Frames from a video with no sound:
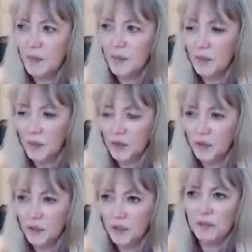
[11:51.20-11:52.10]
who are
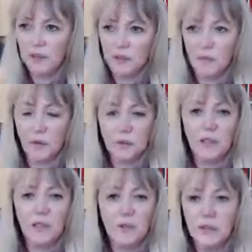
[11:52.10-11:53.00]
looking for this product,
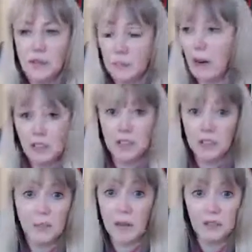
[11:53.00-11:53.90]
they're
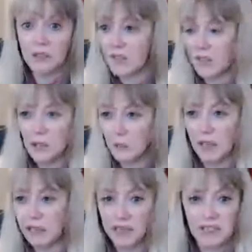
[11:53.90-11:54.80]
passionate about saving the
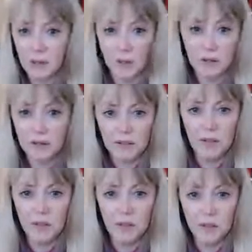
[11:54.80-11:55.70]
planet and about
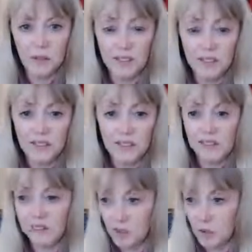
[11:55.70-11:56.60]
losing
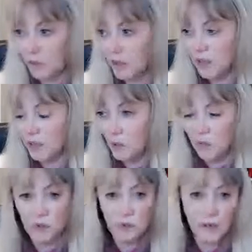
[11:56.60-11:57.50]
all that
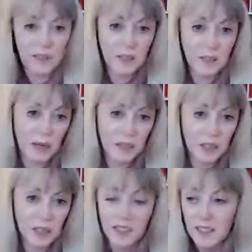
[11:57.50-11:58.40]
awful plastic
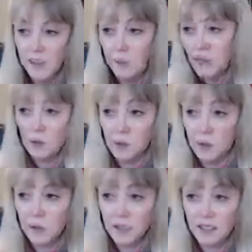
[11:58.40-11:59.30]
packaging. My
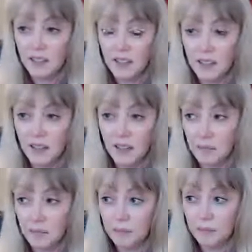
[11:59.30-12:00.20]
daughter is
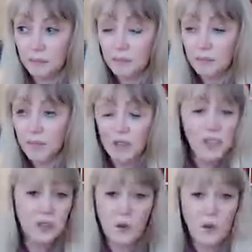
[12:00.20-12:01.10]

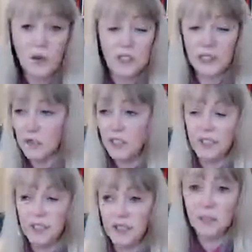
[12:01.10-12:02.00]
she's got all of us
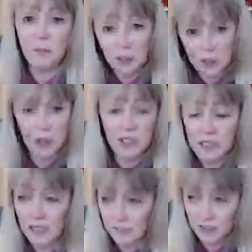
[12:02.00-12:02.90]
into because
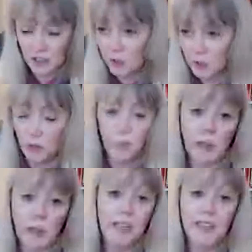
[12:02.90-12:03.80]
she will not
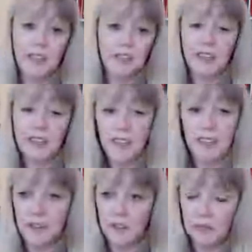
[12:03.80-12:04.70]
buy anything that has any
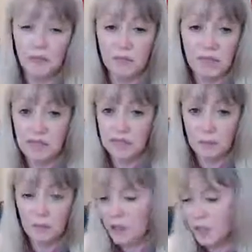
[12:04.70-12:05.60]
kind of plastic
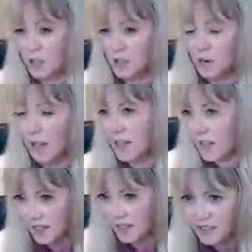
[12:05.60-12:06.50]
packaging or
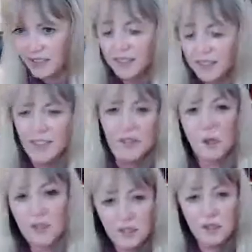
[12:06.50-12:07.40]
anything.
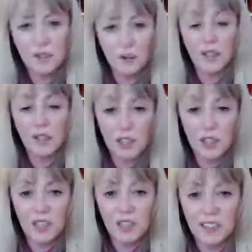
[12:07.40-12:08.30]
So it's and
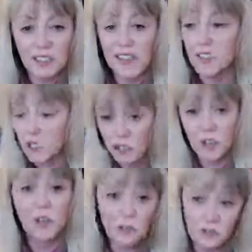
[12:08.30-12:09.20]
it's
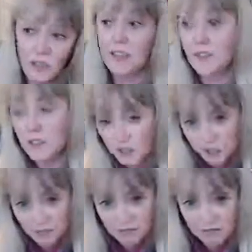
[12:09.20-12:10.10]
her, in fact, that
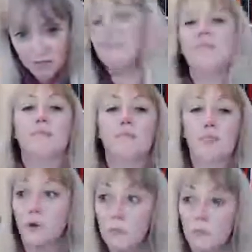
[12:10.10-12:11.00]

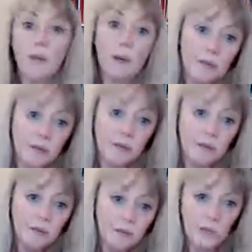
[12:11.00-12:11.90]
told me about
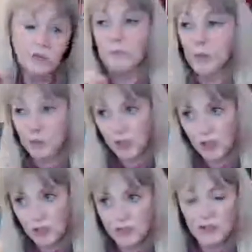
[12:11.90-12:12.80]
you, because
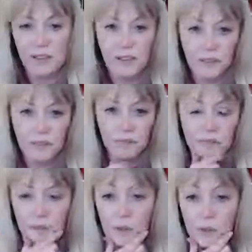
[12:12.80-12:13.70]
she has
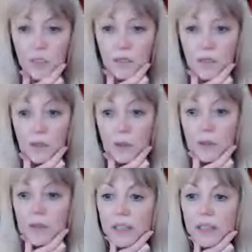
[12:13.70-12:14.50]
bought stuff from you.